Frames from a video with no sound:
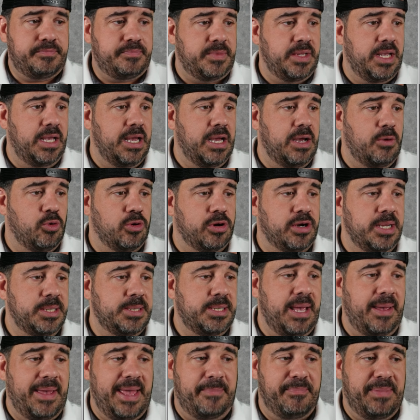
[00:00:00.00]
We're going to
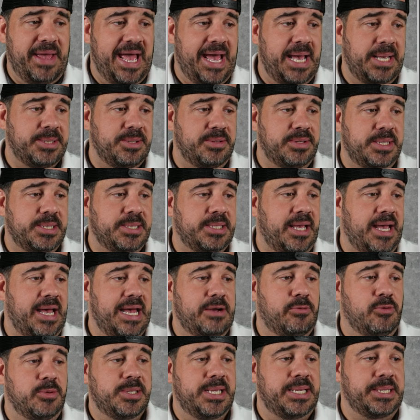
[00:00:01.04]
pass on the side.
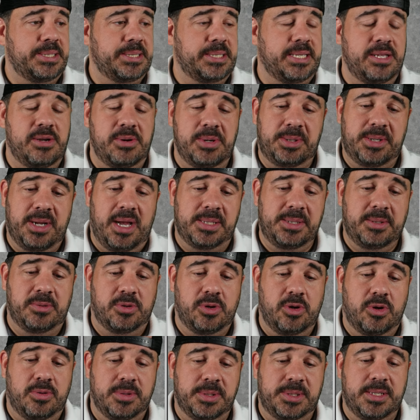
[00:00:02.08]
We'll take Skinner shots on
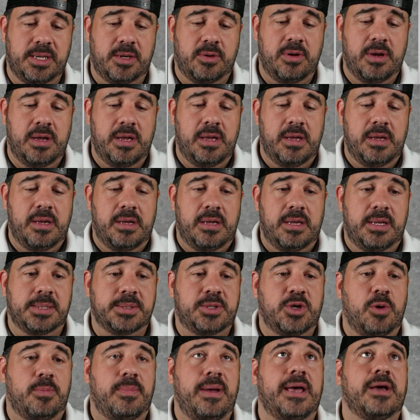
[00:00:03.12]
goal. So let's
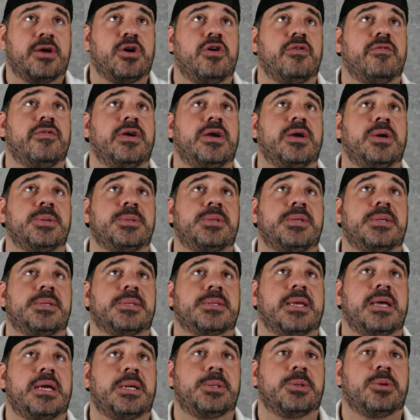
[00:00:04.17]
go back over here to the
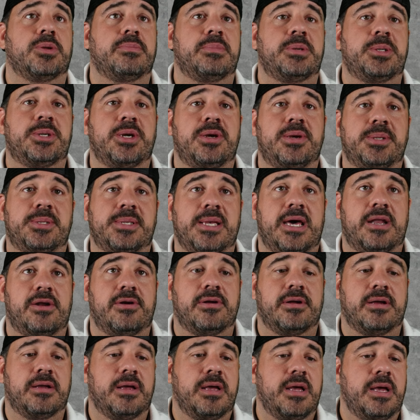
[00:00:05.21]
schedule. Let me show you
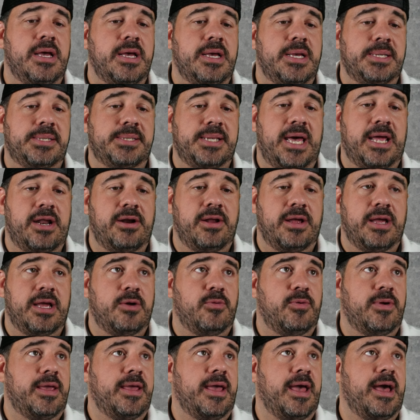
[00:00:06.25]
Saturday. Saturday,
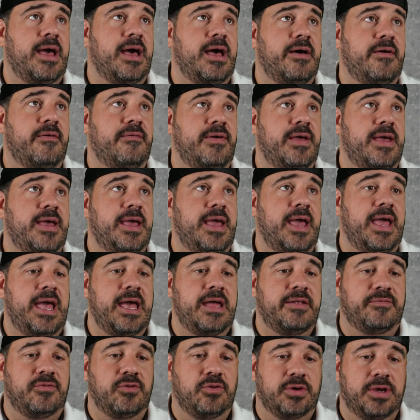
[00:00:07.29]
we have a
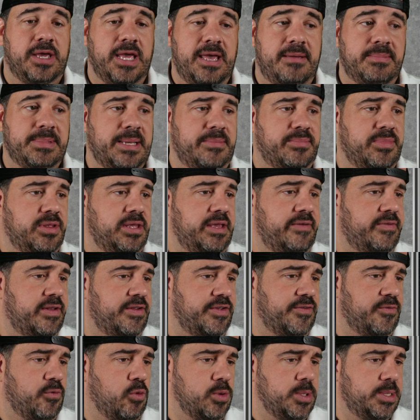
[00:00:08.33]
handful of games. I believe it is
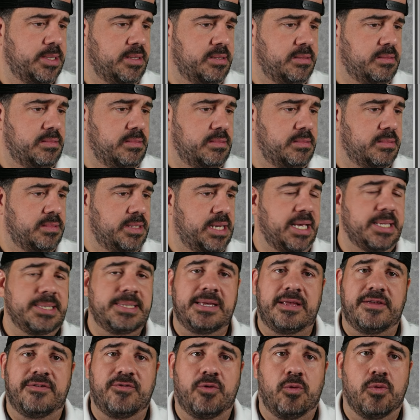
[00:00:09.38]
14. Yes,
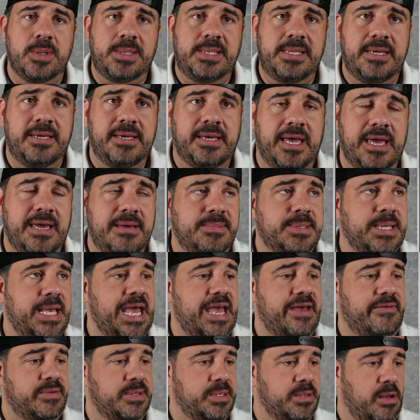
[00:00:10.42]
it's 14 games. I
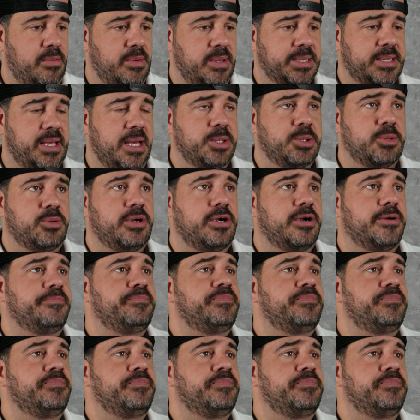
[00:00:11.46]
have it on my schedule here.